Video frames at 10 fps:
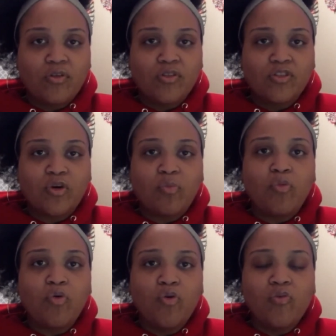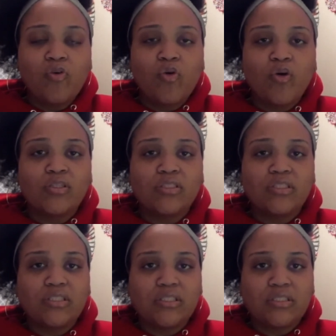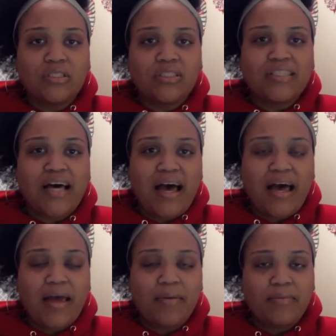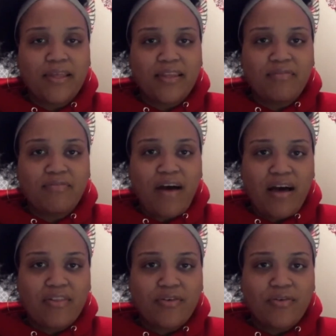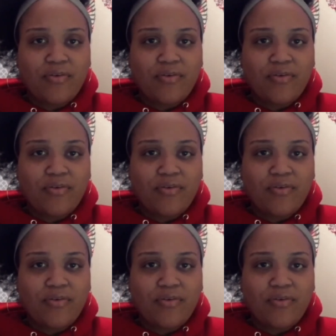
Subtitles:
So move according to the time that the Father